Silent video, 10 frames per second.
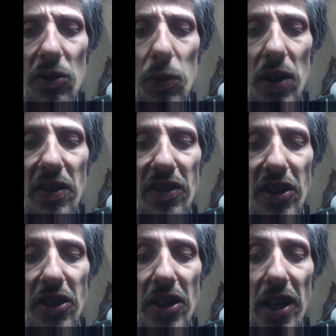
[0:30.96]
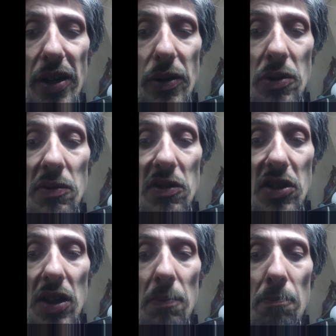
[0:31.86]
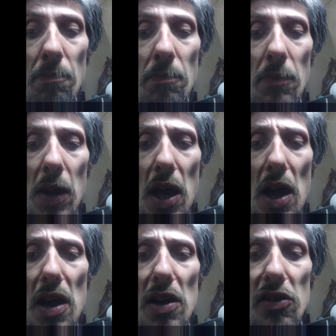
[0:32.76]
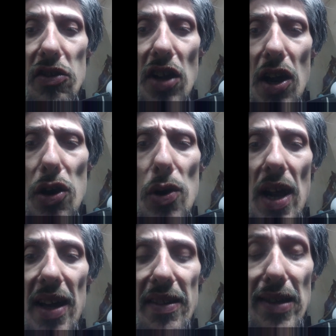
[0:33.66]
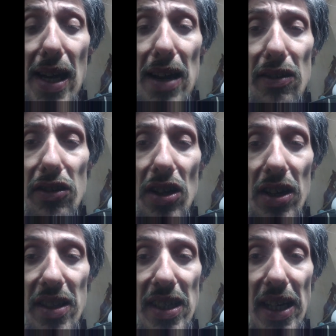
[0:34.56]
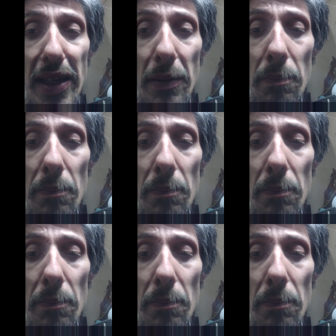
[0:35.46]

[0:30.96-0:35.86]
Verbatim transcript: the ones that don't. So let's get started.